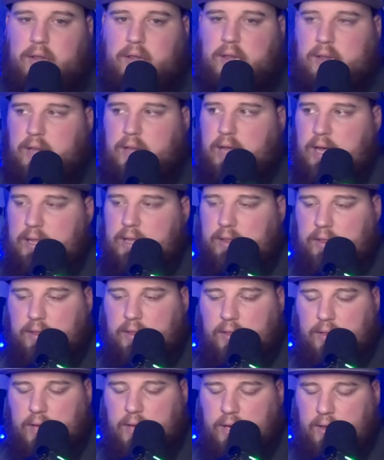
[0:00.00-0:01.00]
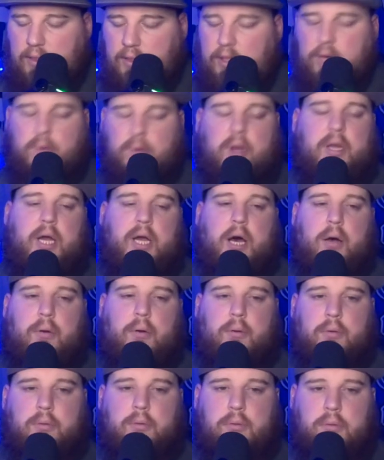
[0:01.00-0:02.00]
that I see right now
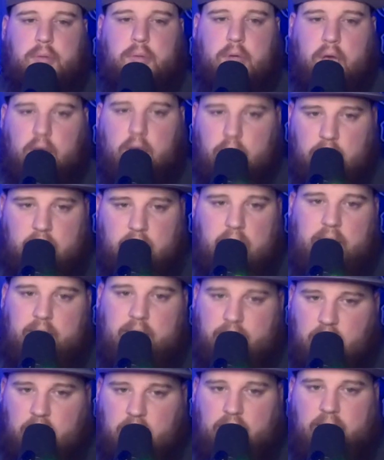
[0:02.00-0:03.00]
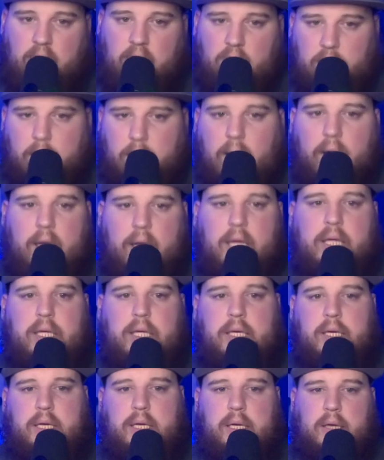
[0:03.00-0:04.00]
is that defensive end spot
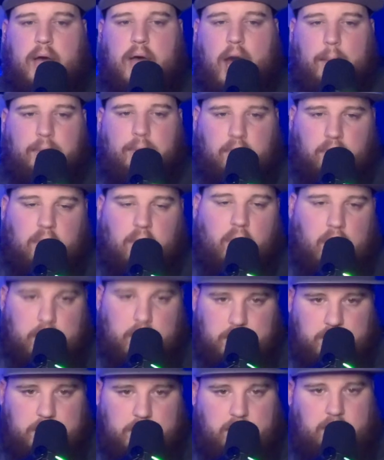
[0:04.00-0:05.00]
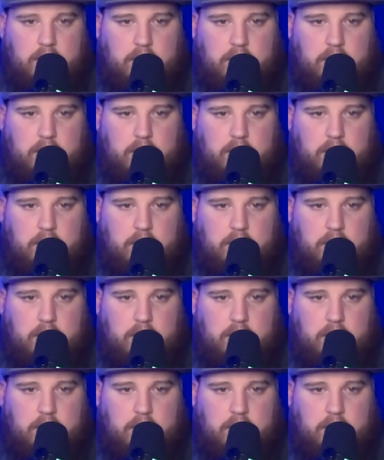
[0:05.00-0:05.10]
opposite Hutch.